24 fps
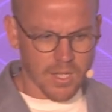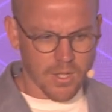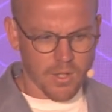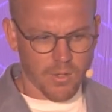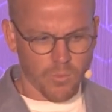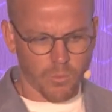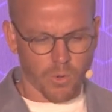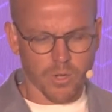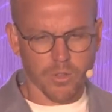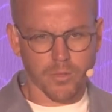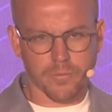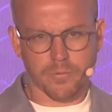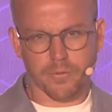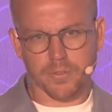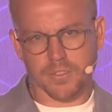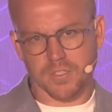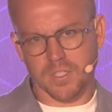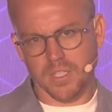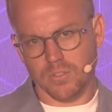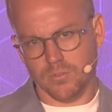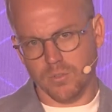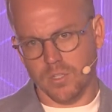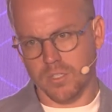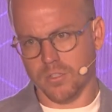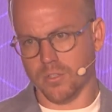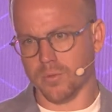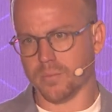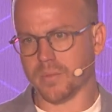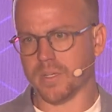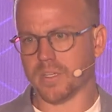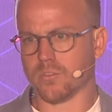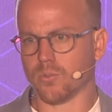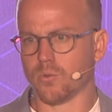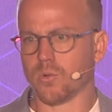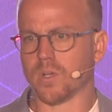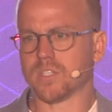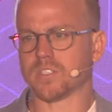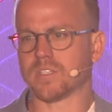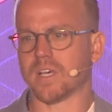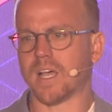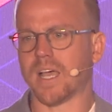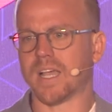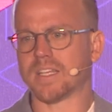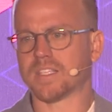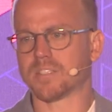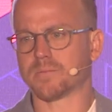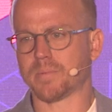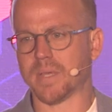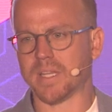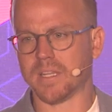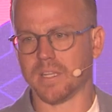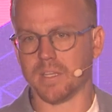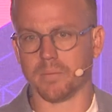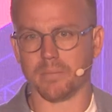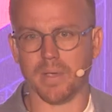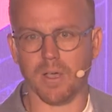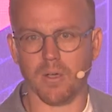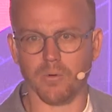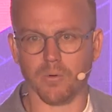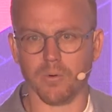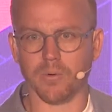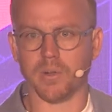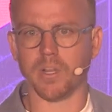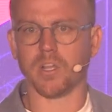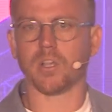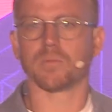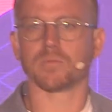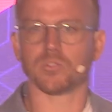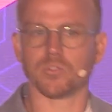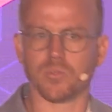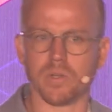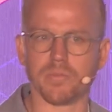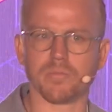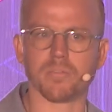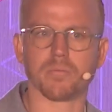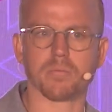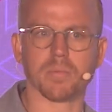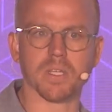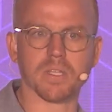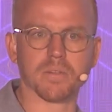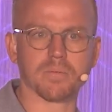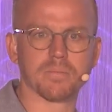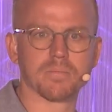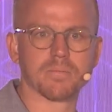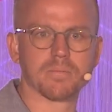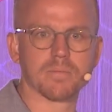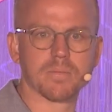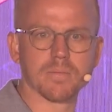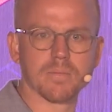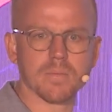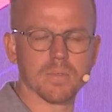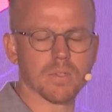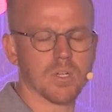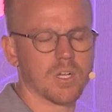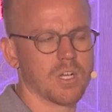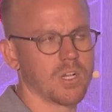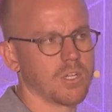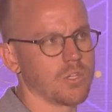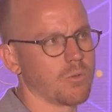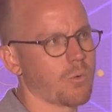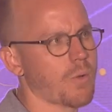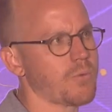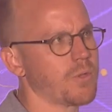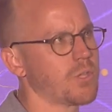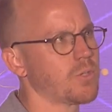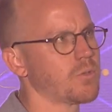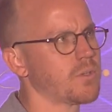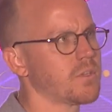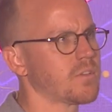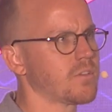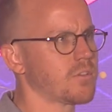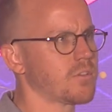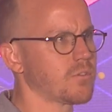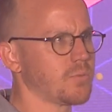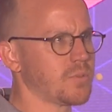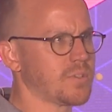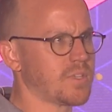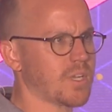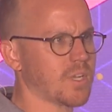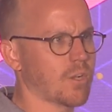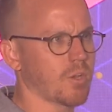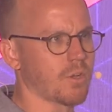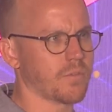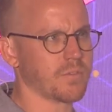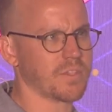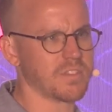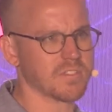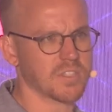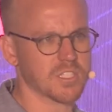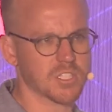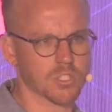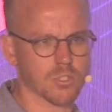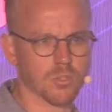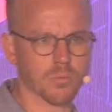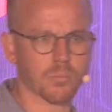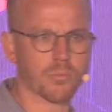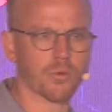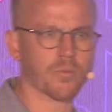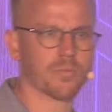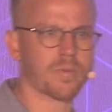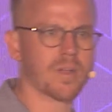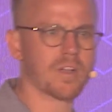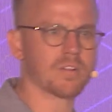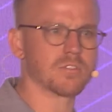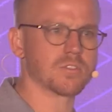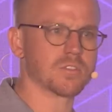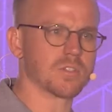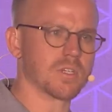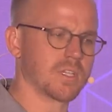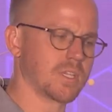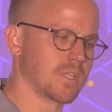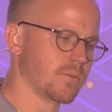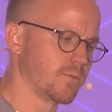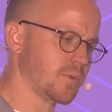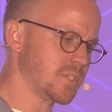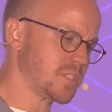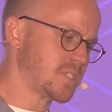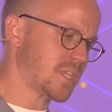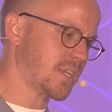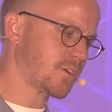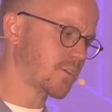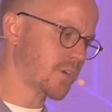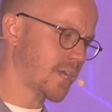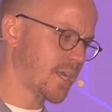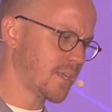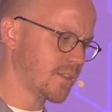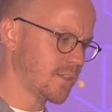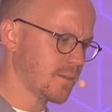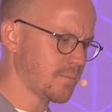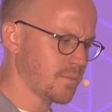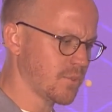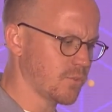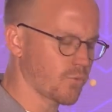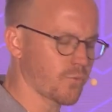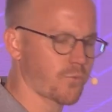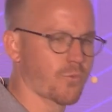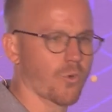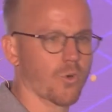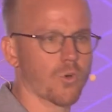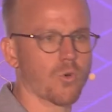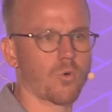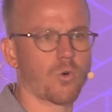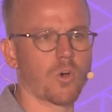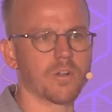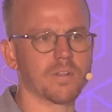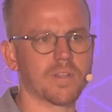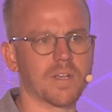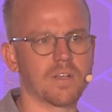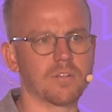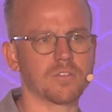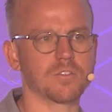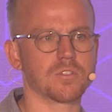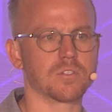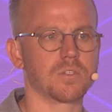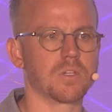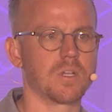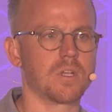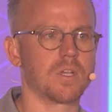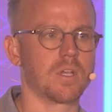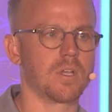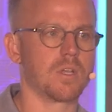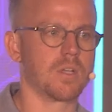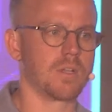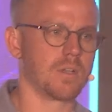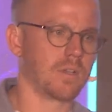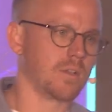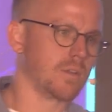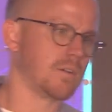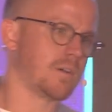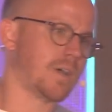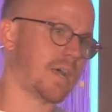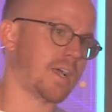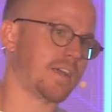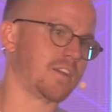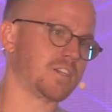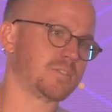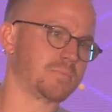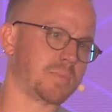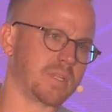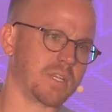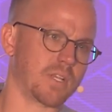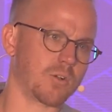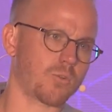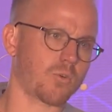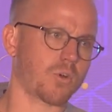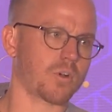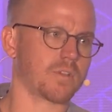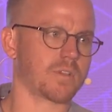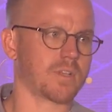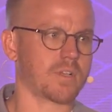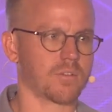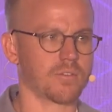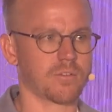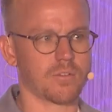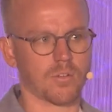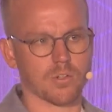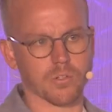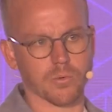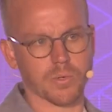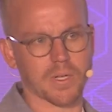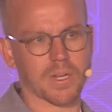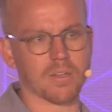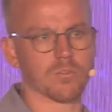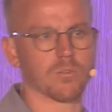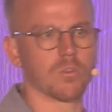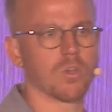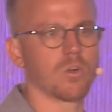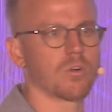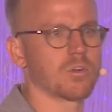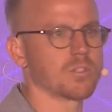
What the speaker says: One of the first things to determine is who has the highest spending power when it comes to F&B. The way we do this is we take all of these digital profiles and then we segregate them into 4 quartiles, higher spending quartiles all the way down to lower